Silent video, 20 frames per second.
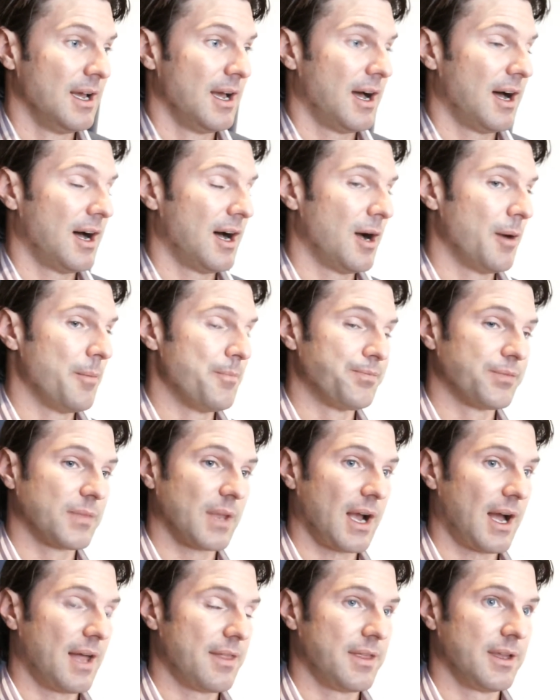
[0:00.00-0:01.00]

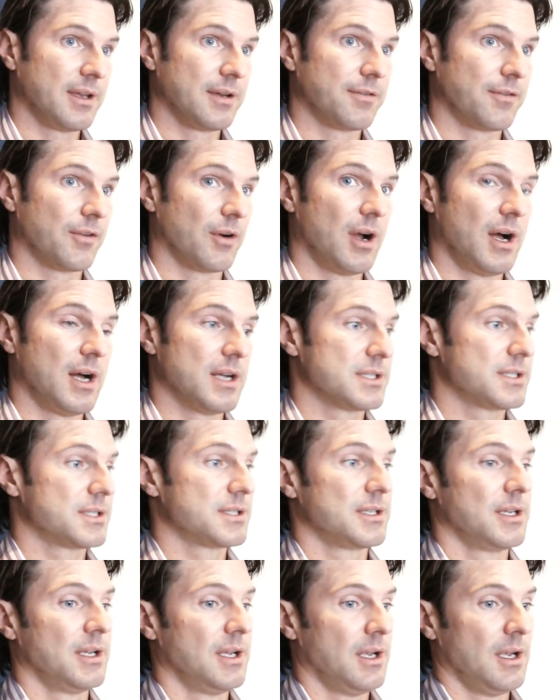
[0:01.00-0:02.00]
I think for
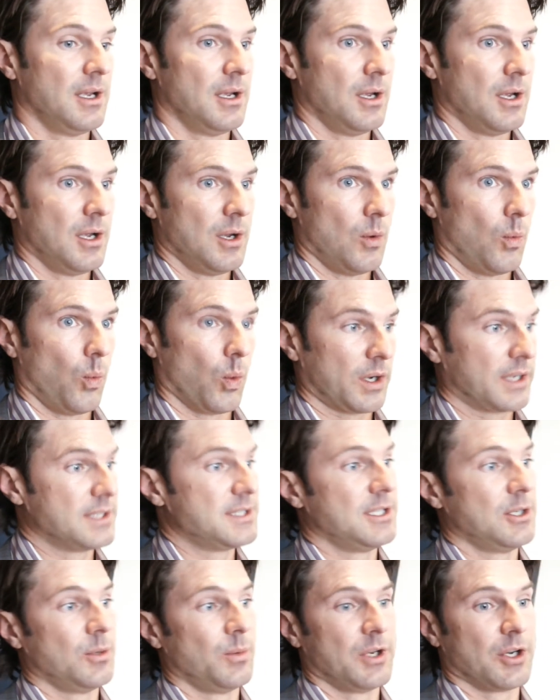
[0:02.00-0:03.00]
us, we're
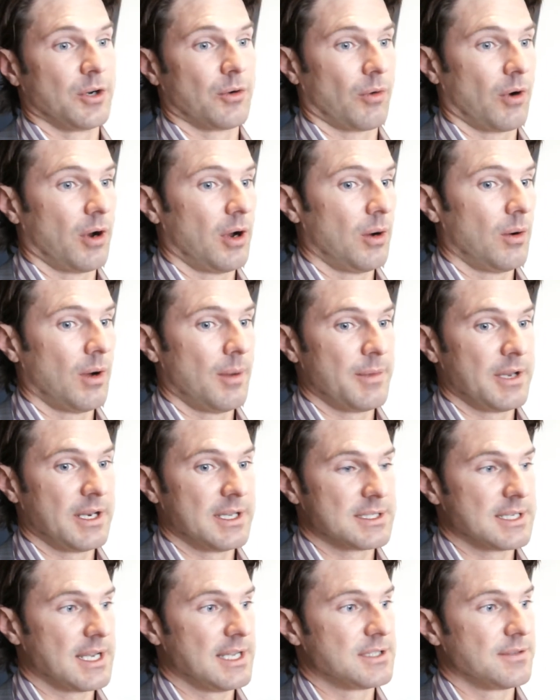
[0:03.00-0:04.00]
continuing to grow. I mean,
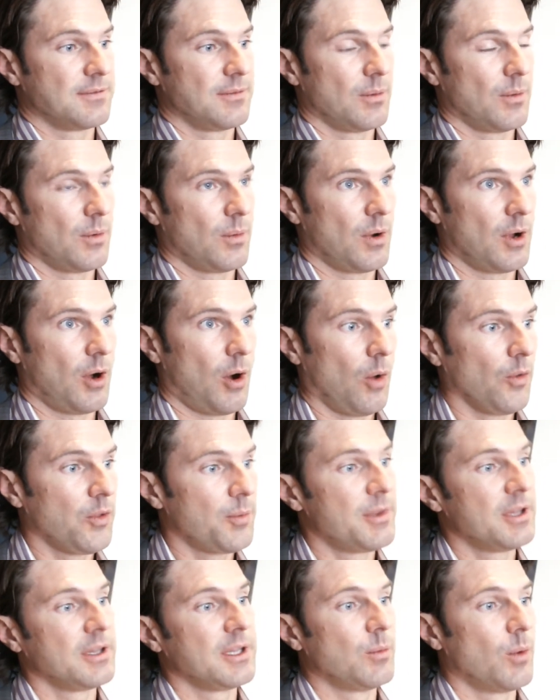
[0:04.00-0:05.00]
it's
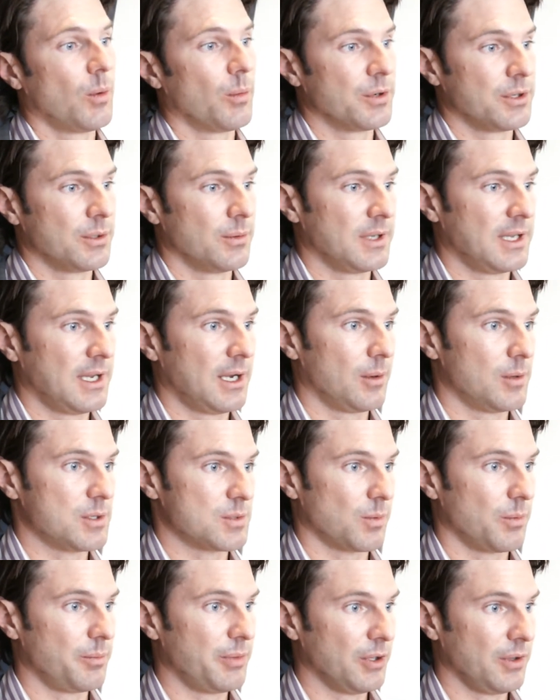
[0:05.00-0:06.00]
ultimately, what we're doing here is
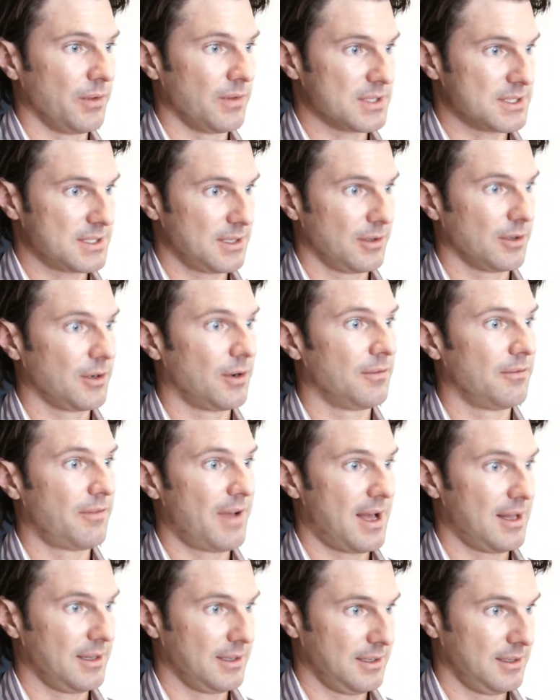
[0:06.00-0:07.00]
we're building the Silicon
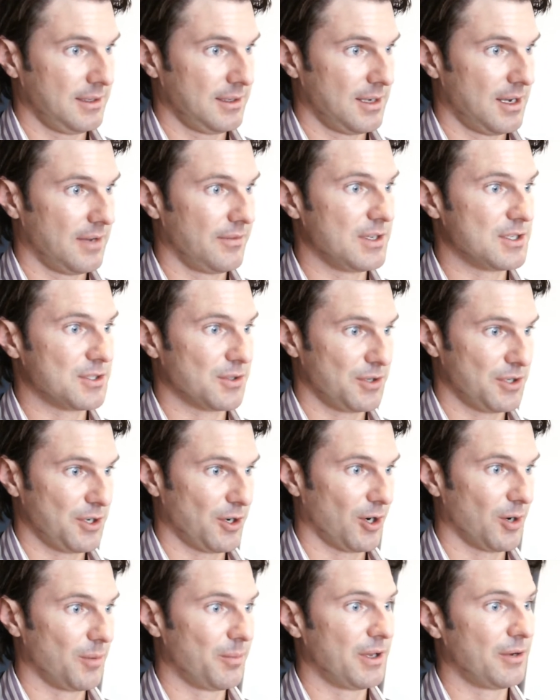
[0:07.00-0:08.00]
Valley of Eastern
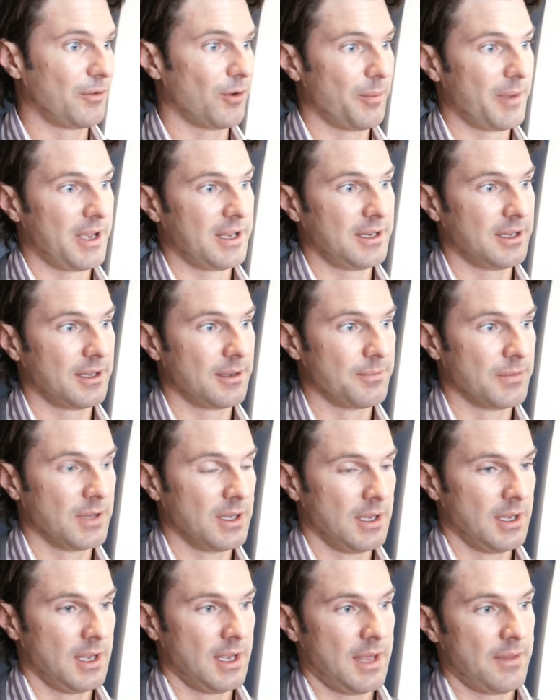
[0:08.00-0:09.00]
Europe in Romania.
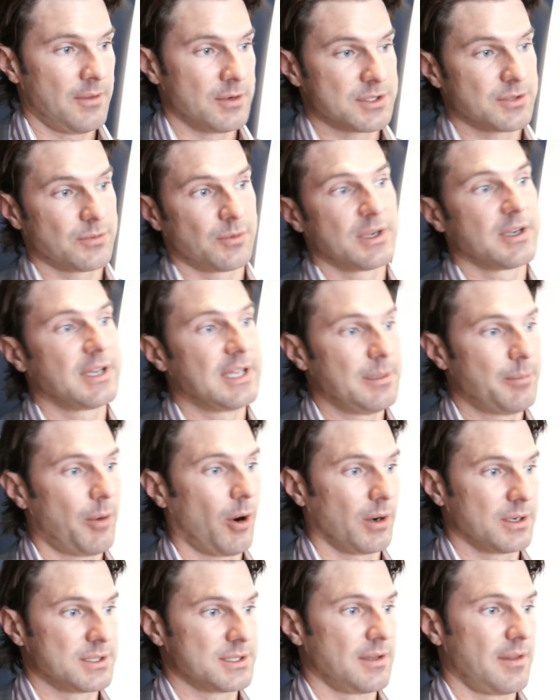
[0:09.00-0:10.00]
And there's three key
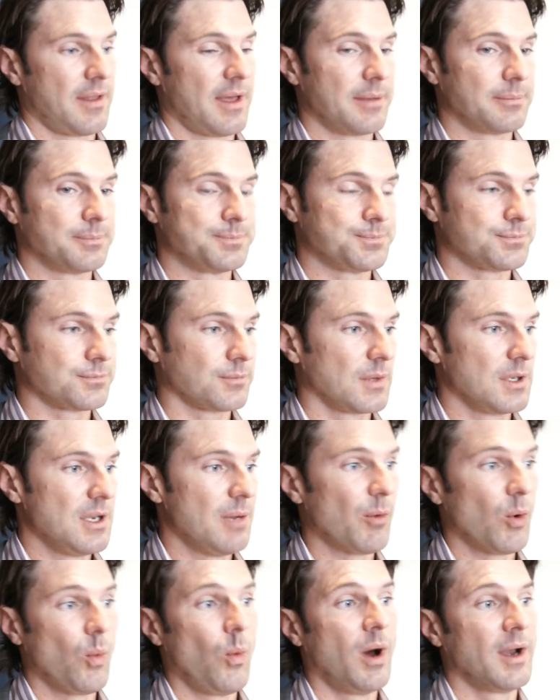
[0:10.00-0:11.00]
parts to that.
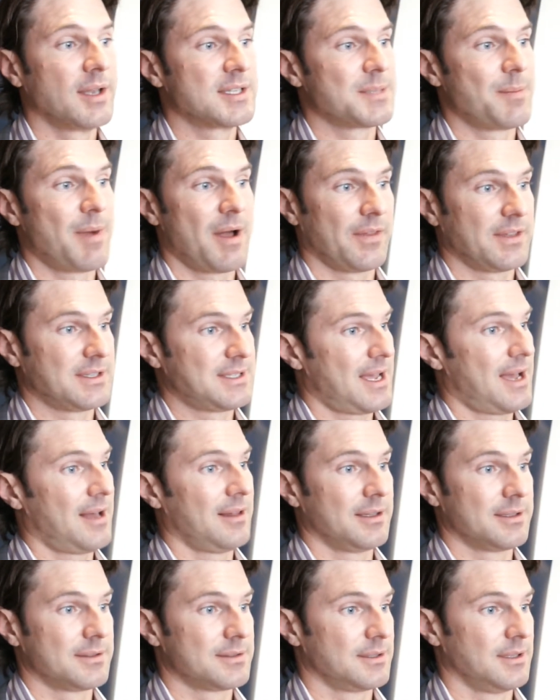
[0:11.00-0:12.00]
Number one, it's about the
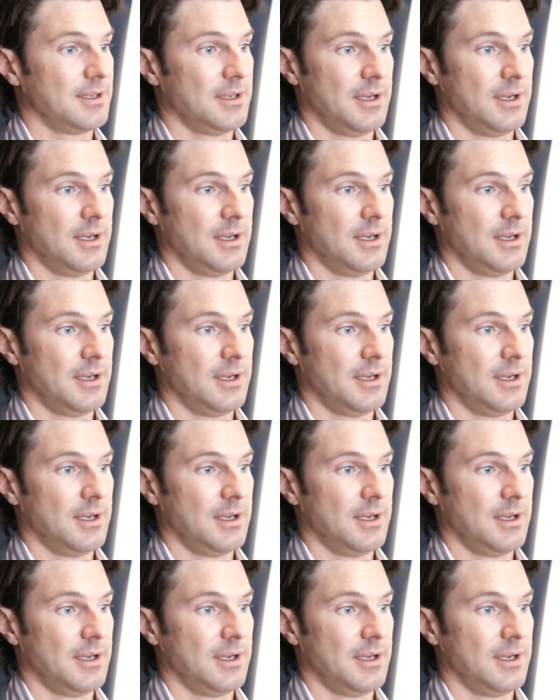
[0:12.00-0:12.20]
talent.